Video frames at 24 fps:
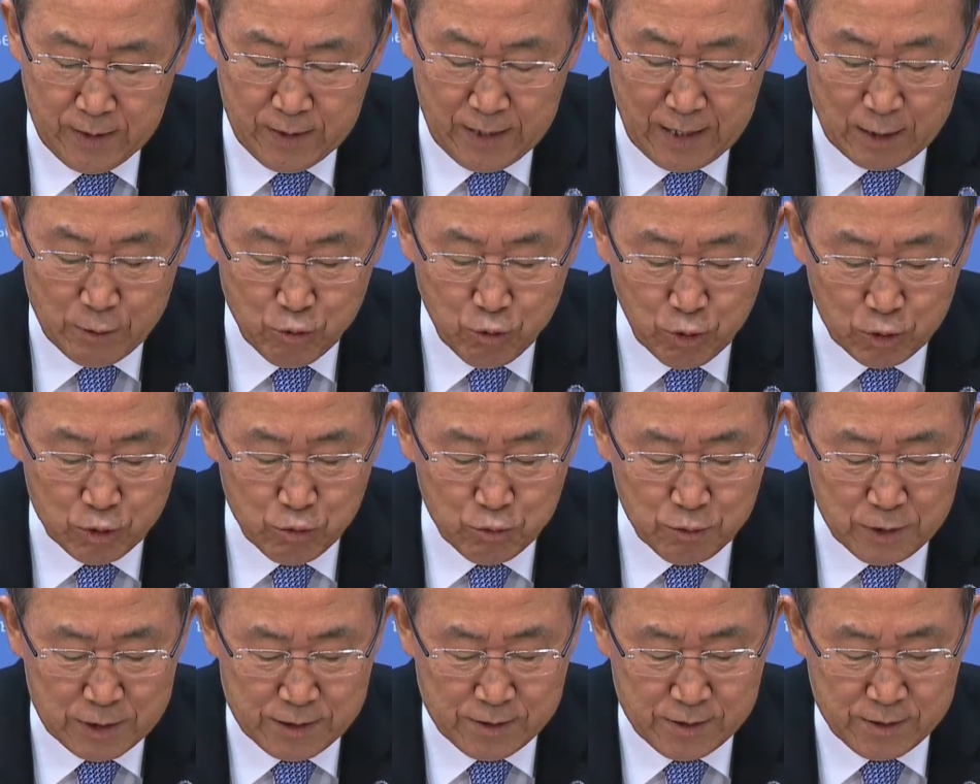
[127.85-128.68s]
and to
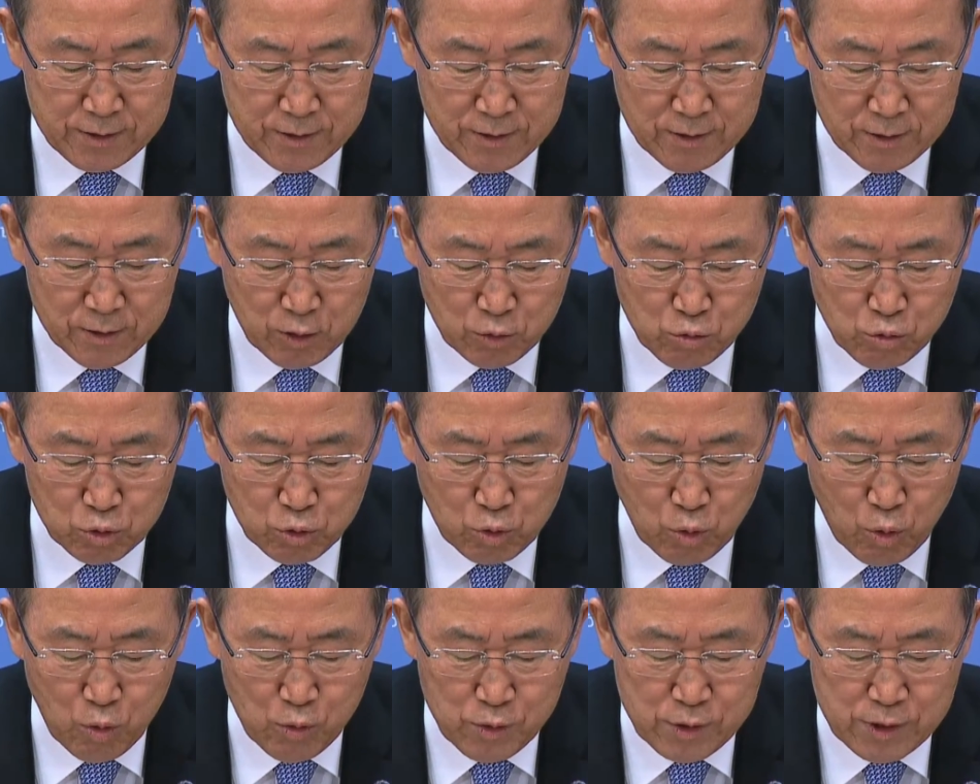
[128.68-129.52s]
address the
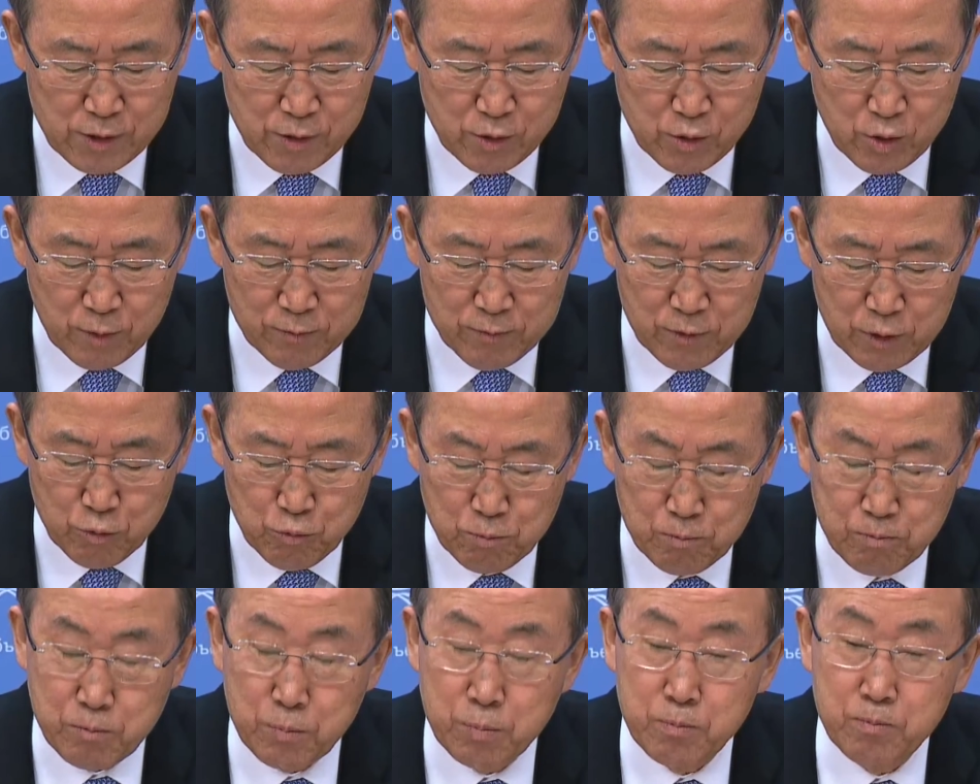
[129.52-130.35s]
root causes of the
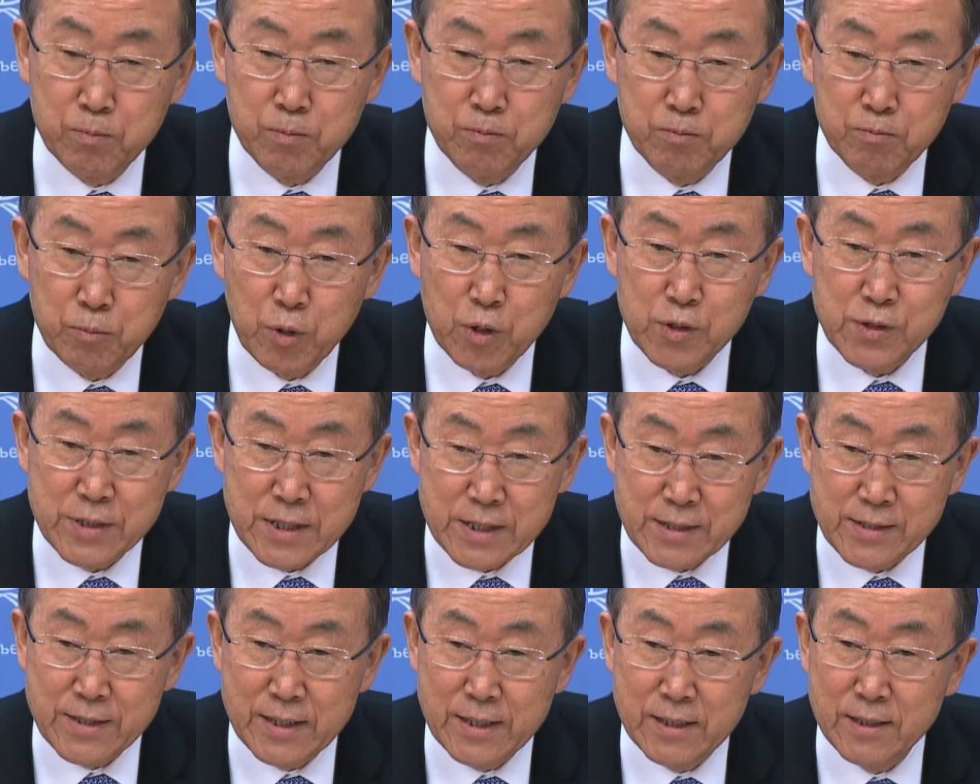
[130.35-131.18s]

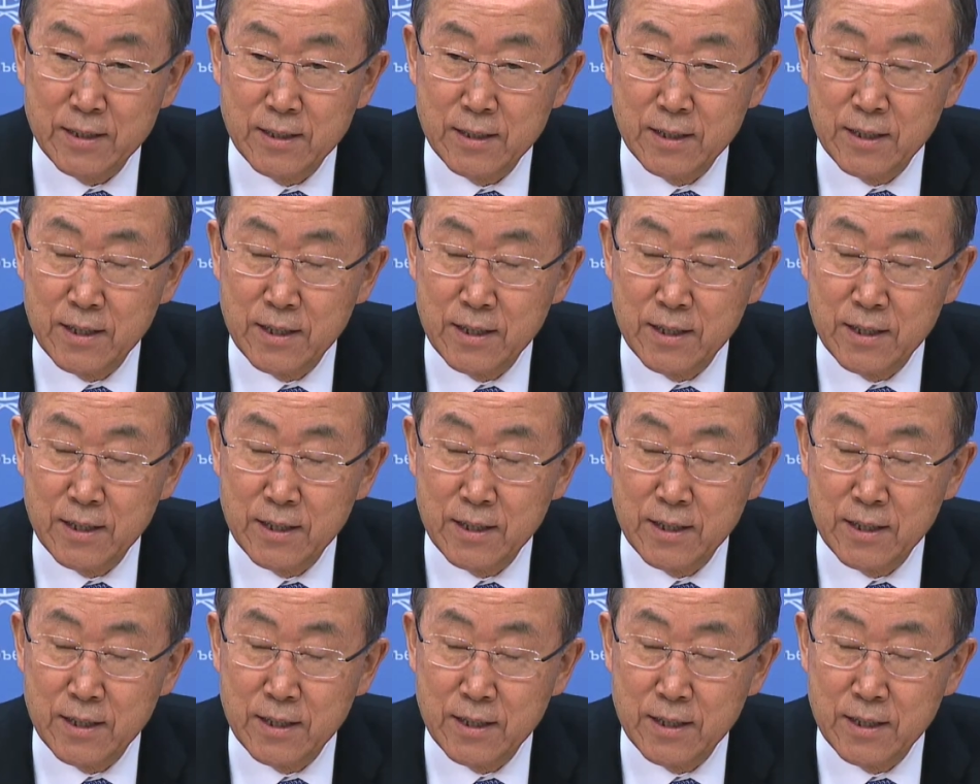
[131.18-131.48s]
persisting